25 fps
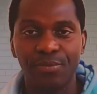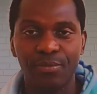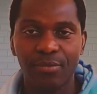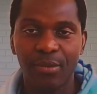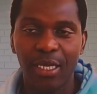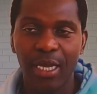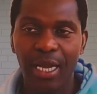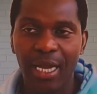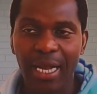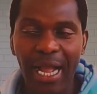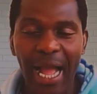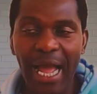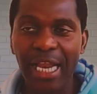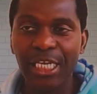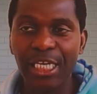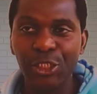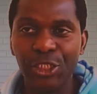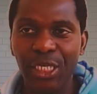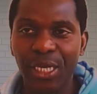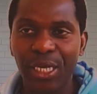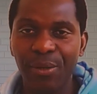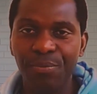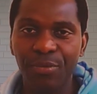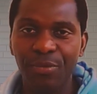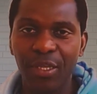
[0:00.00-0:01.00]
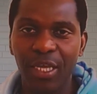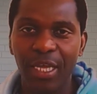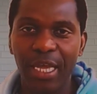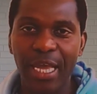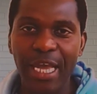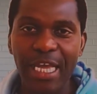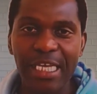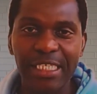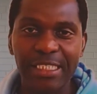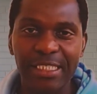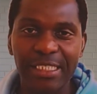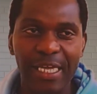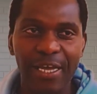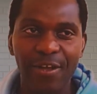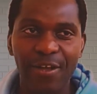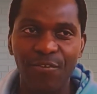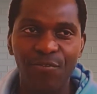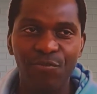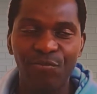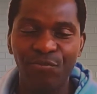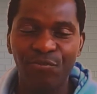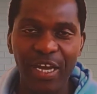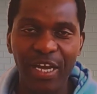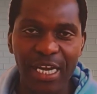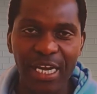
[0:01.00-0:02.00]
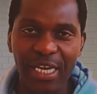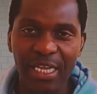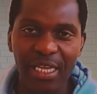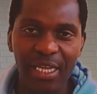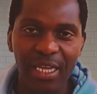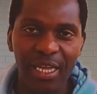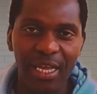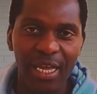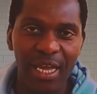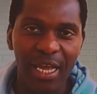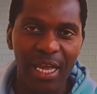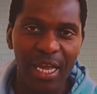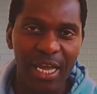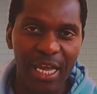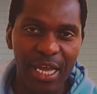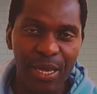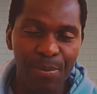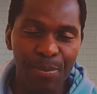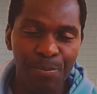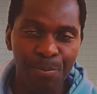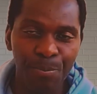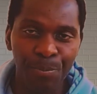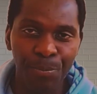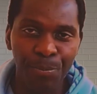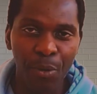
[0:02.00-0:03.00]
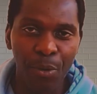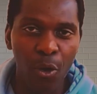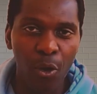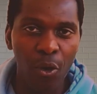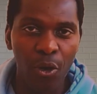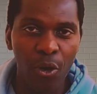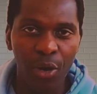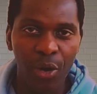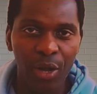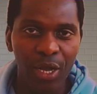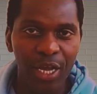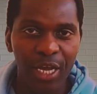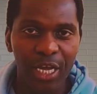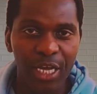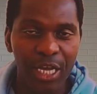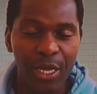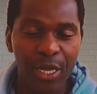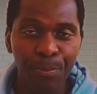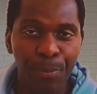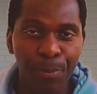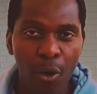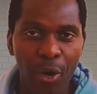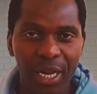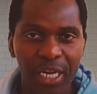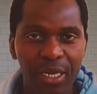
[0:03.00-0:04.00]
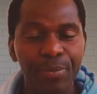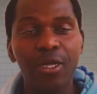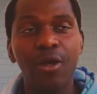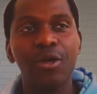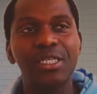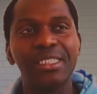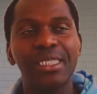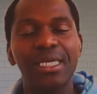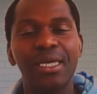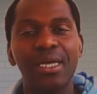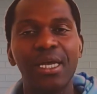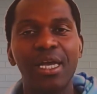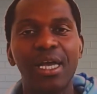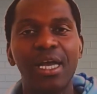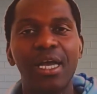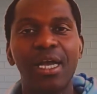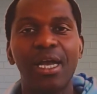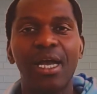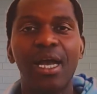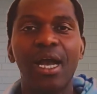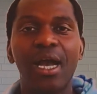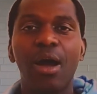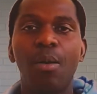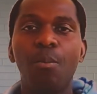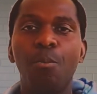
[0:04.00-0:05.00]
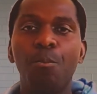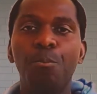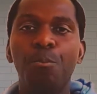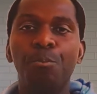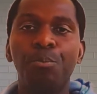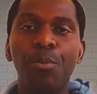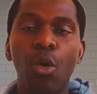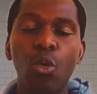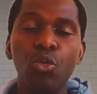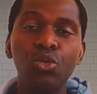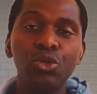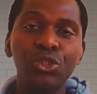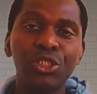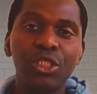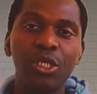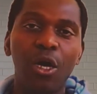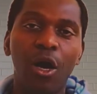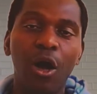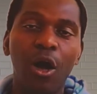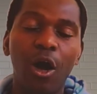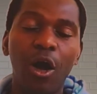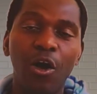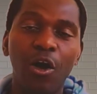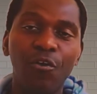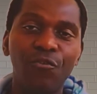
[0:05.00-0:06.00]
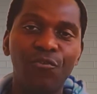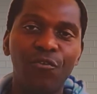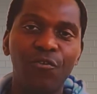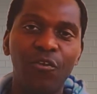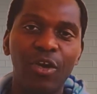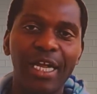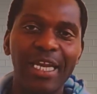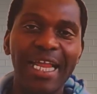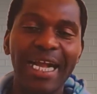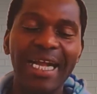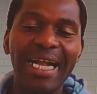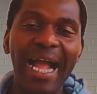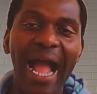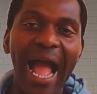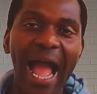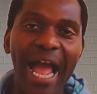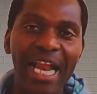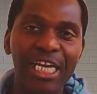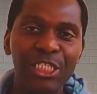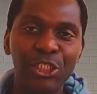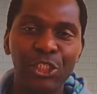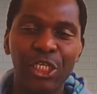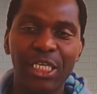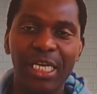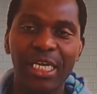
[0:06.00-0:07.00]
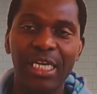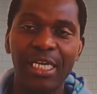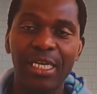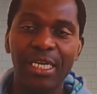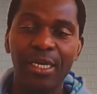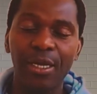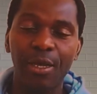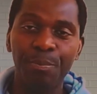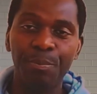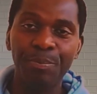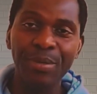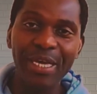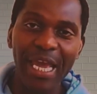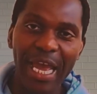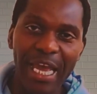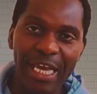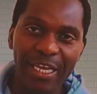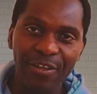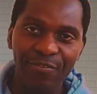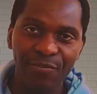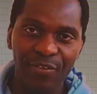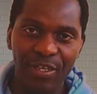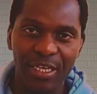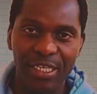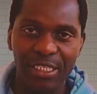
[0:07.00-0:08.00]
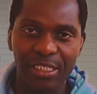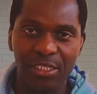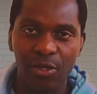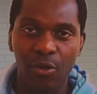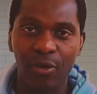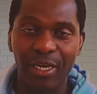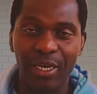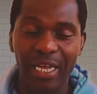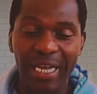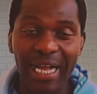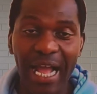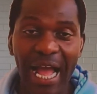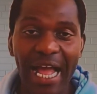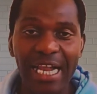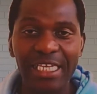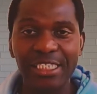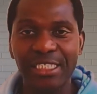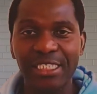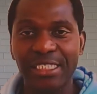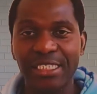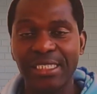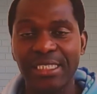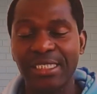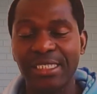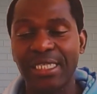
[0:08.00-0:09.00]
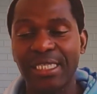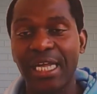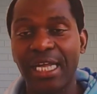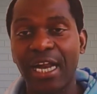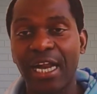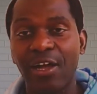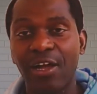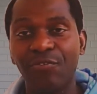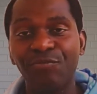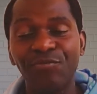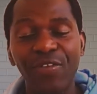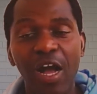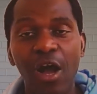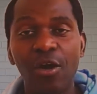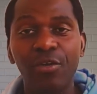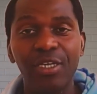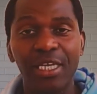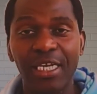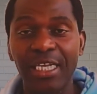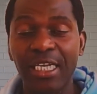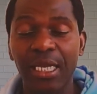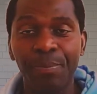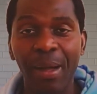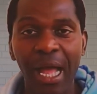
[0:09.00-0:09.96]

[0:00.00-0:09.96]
Culture is very important, because most of the cultural behaviors or the cultures that are found in the Bible